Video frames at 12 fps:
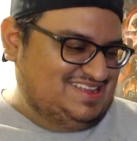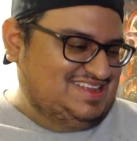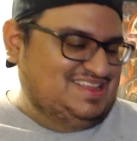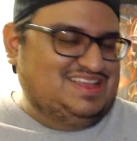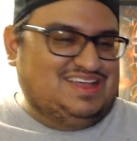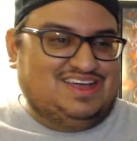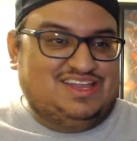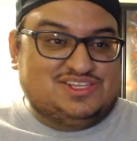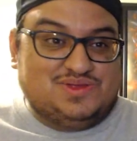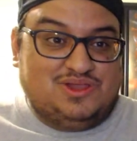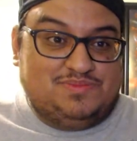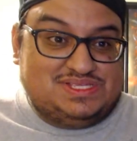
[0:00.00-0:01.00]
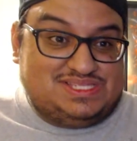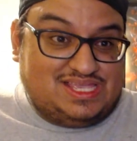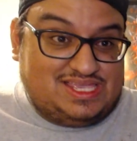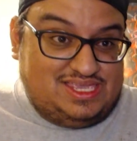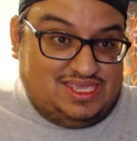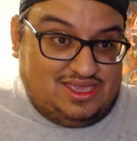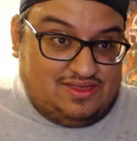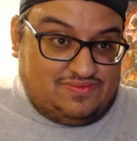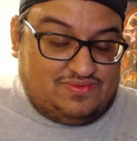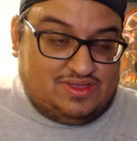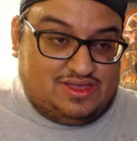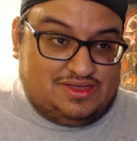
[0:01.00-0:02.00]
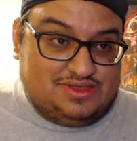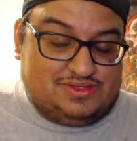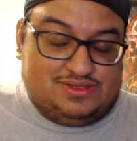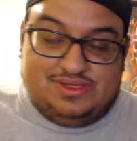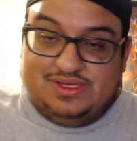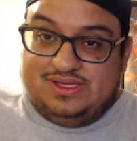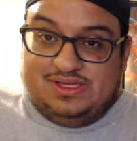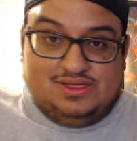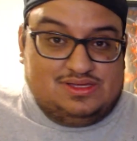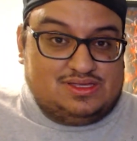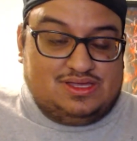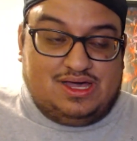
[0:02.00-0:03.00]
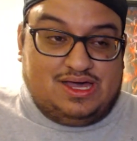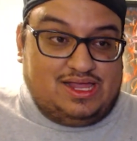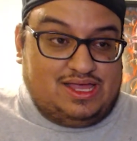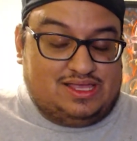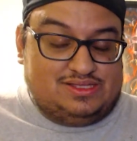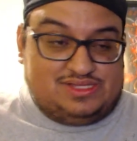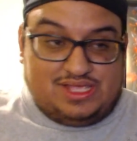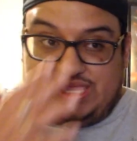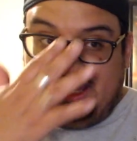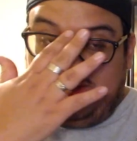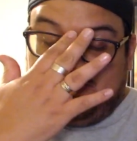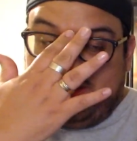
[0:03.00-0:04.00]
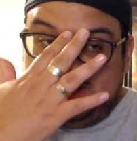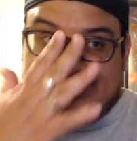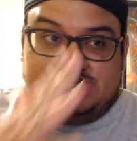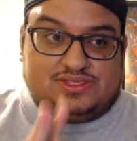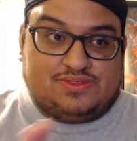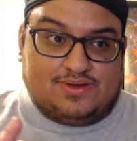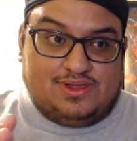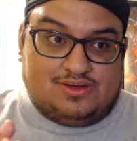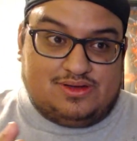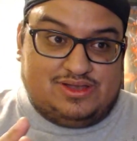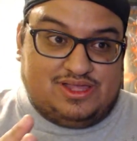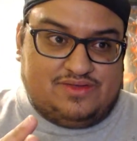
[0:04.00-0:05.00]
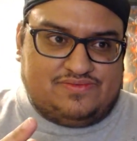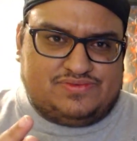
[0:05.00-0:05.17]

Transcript: Next one up is The Gift. God, I can't praise this thriller enough.